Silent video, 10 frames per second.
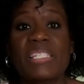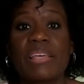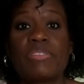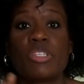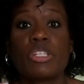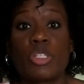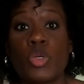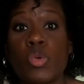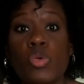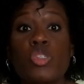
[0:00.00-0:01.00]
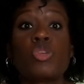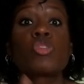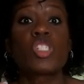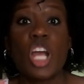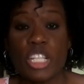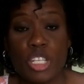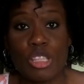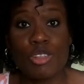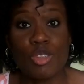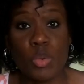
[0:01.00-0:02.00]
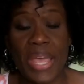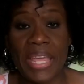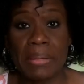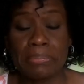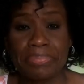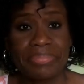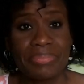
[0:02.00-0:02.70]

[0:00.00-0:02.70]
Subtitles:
gives you the tools. You'll start to lose weight,